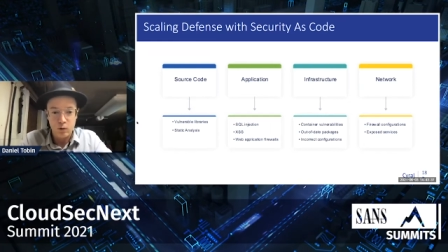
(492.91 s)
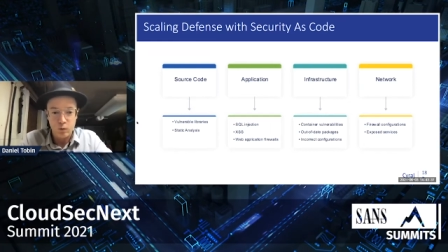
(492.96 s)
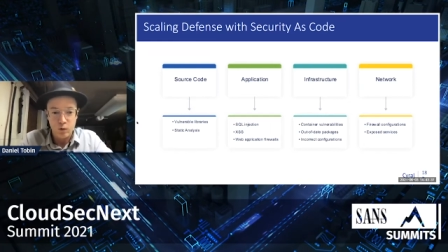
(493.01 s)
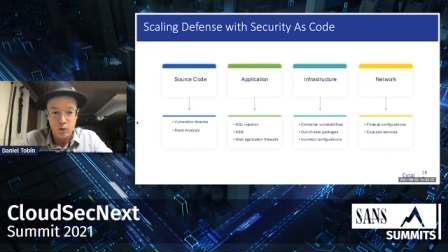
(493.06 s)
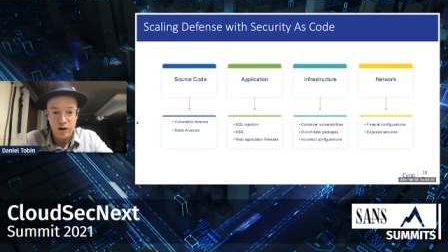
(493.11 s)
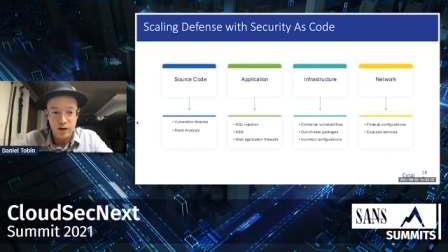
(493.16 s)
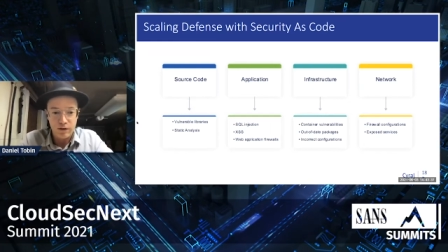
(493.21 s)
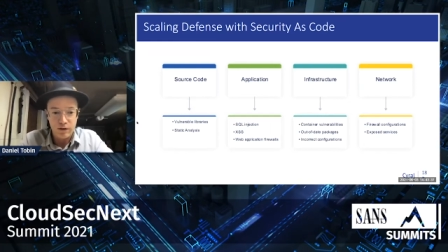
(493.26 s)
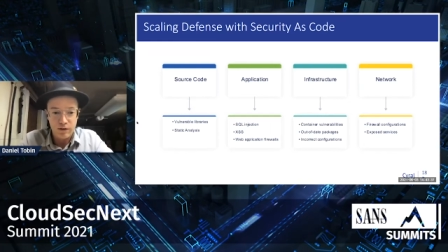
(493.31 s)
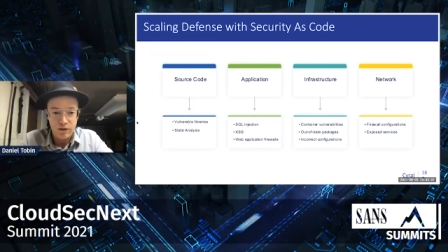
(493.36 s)

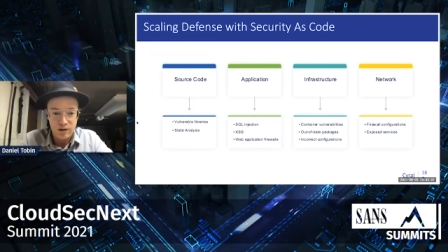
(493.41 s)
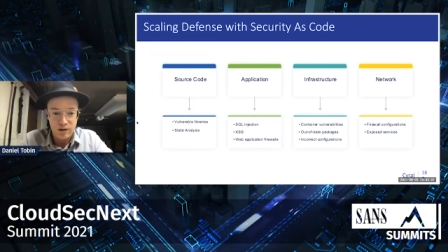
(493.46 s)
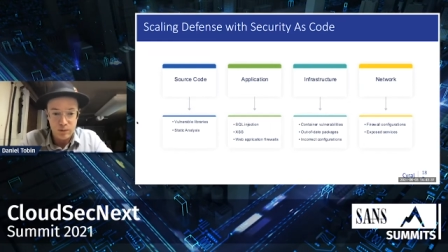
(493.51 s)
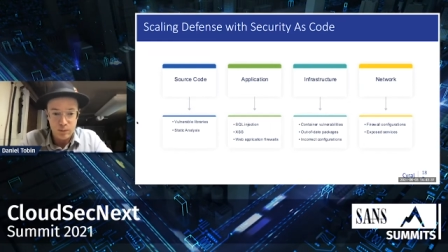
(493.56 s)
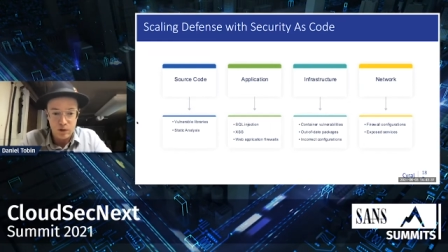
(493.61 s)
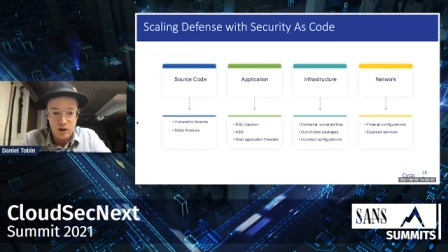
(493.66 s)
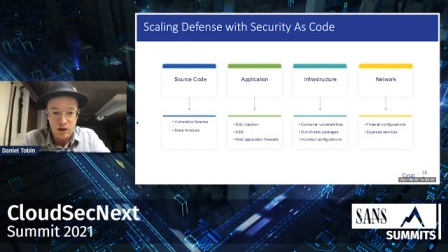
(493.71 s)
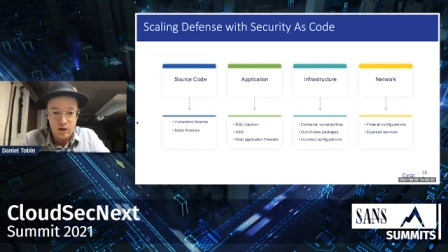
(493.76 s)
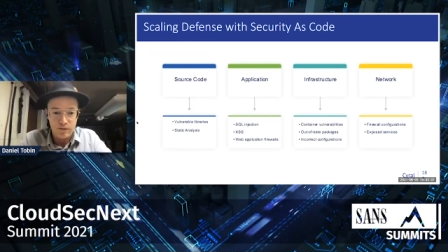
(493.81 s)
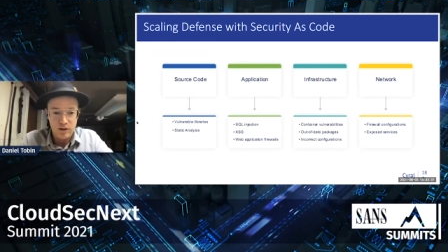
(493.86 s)
with the
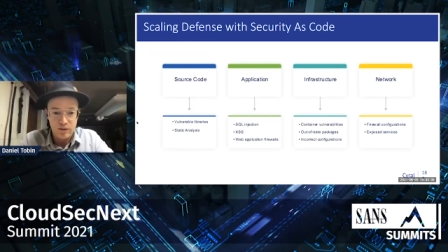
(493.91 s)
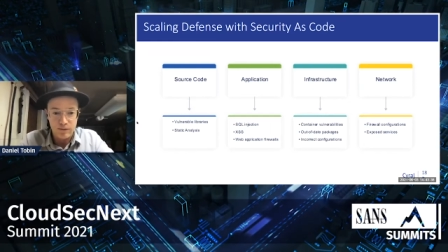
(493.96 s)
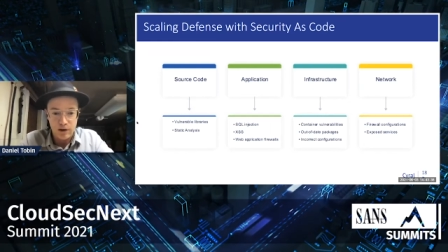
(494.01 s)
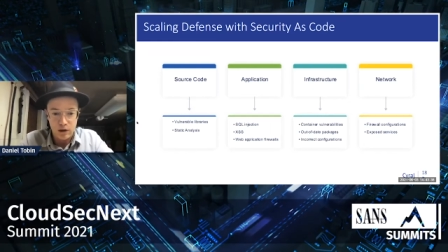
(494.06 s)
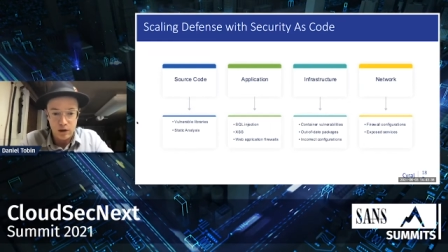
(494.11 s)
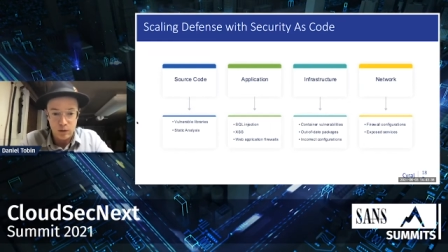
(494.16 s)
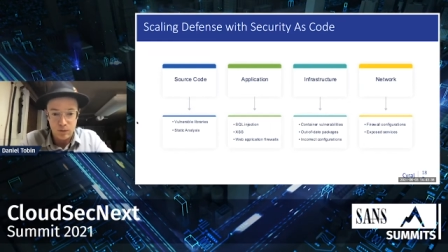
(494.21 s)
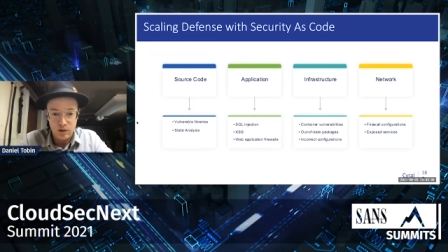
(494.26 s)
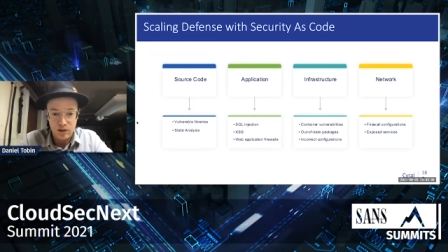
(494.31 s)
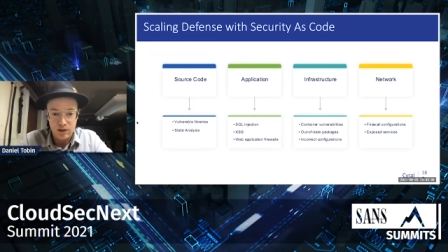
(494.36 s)
speed of
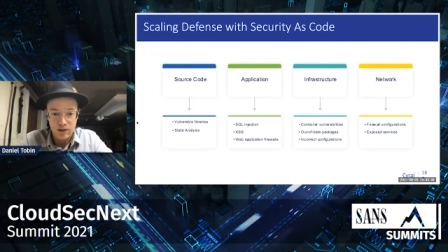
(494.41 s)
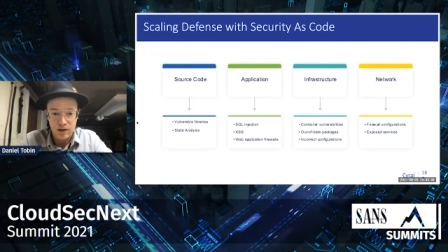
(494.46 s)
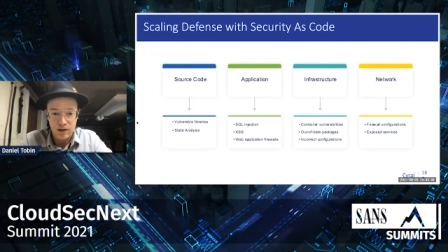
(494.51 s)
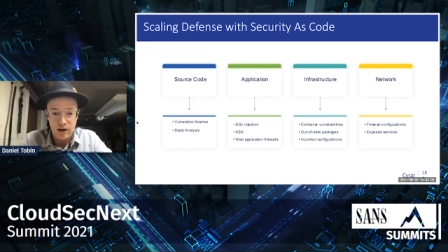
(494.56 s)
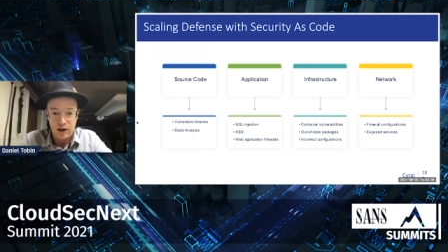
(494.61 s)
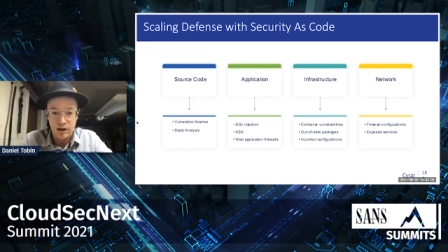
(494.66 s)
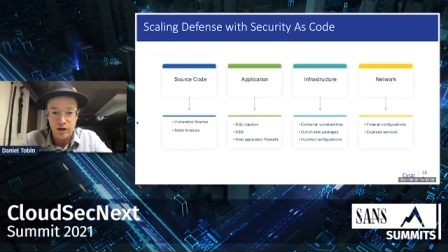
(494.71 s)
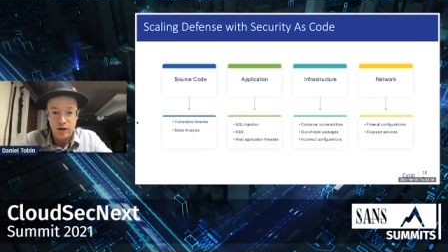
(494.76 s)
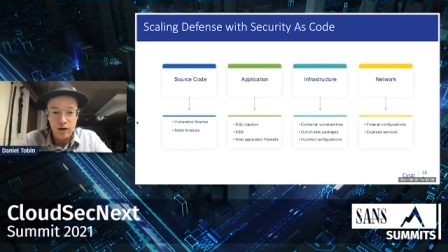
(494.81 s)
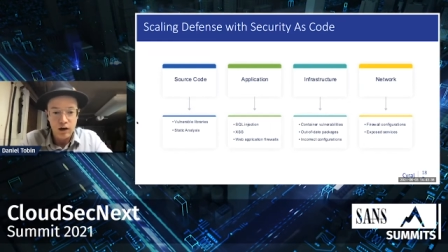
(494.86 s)
development
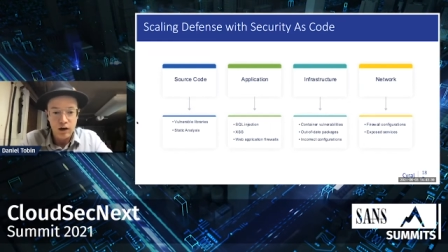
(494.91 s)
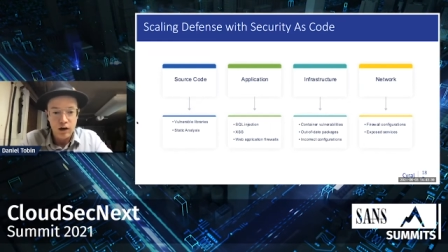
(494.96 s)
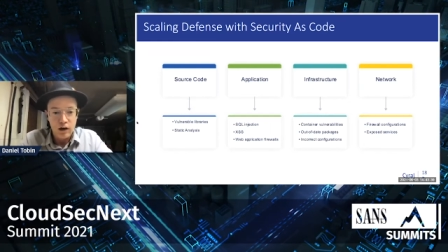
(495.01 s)
today?